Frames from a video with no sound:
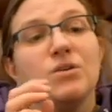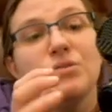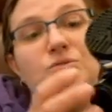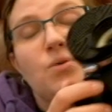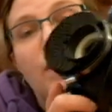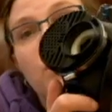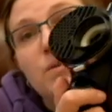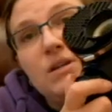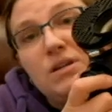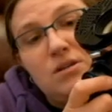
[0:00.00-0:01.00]
So I
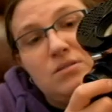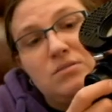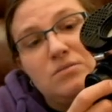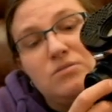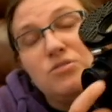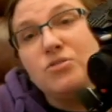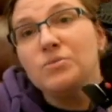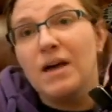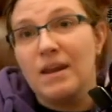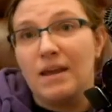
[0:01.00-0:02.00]
only do
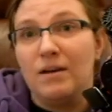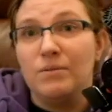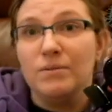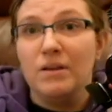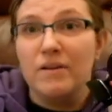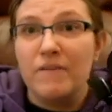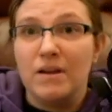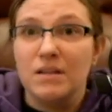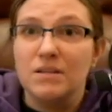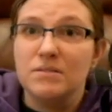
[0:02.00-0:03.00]
that now if I
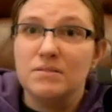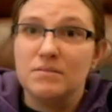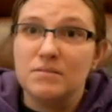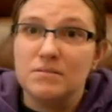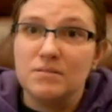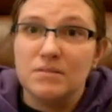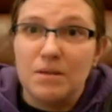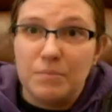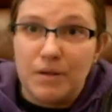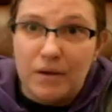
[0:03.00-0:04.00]
need
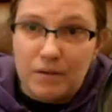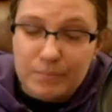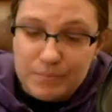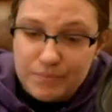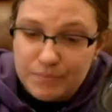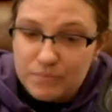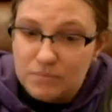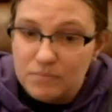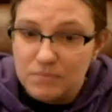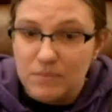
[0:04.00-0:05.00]
something
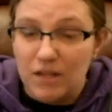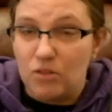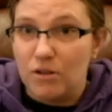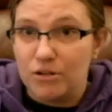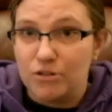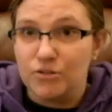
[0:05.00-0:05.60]
like a longer